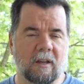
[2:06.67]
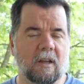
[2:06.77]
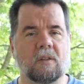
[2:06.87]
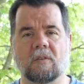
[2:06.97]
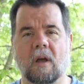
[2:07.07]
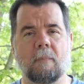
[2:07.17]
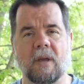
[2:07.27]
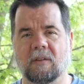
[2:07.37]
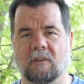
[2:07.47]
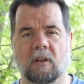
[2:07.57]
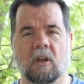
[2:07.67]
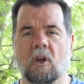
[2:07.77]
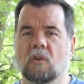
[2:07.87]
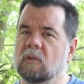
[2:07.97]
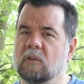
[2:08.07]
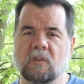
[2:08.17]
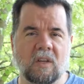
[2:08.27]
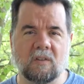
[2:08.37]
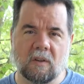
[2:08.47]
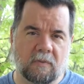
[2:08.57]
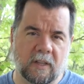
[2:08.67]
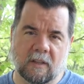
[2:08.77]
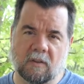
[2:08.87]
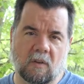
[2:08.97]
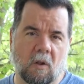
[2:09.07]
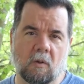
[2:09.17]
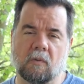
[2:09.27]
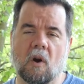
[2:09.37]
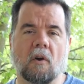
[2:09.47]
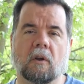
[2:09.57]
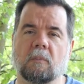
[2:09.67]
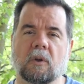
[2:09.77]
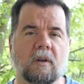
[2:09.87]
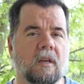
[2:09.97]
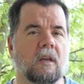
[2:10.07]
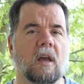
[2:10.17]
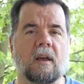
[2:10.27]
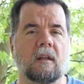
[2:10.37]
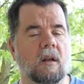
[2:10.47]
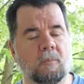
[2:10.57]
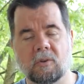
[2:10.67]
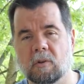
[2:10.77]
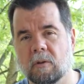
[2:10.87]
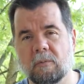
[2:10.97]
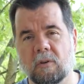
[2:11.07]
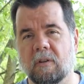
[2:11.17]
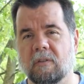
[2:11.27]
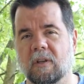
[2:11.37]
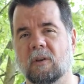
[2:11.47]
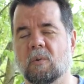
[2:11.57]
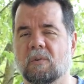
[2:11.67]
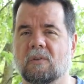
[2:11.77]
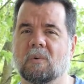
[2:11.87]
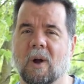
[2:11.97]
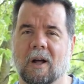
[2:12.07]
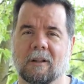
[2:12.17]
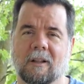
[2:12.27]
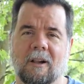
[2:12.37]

It's amazing. So you see stuff like this all over our community, and I'm sure communities like yours as well.